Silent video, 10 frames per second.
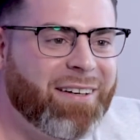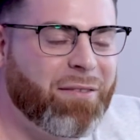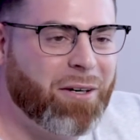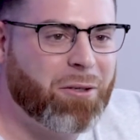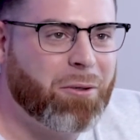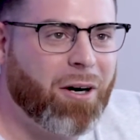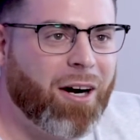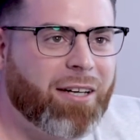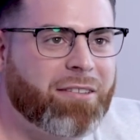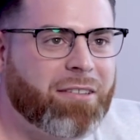Very cool. All
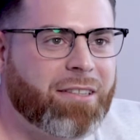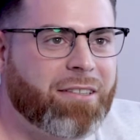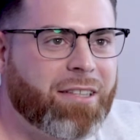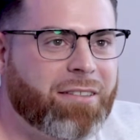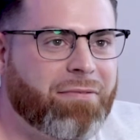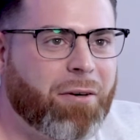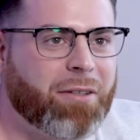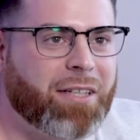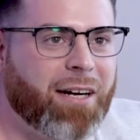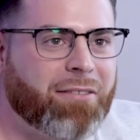right, so let's forward
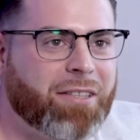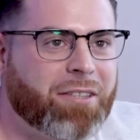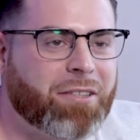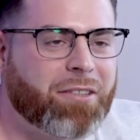the conversation.